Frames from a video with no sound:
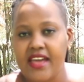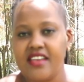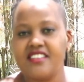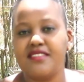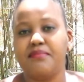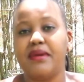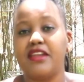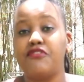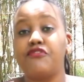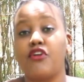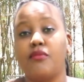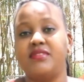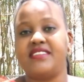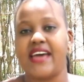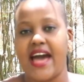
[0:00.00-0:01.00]
is made
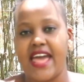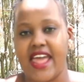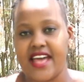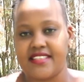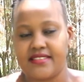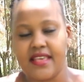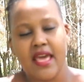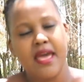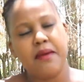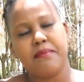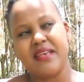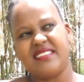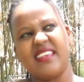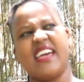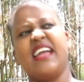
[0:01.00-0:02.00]
from tires.
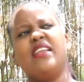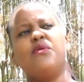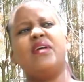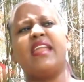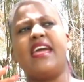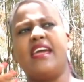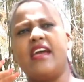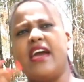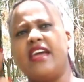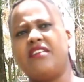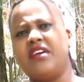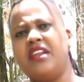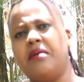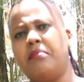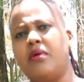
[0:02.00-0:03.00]
Basically, when I
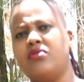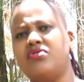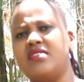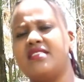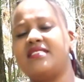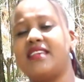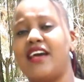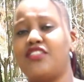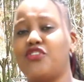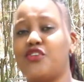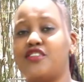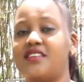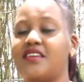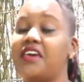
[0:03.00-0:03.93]
read about this, I thought,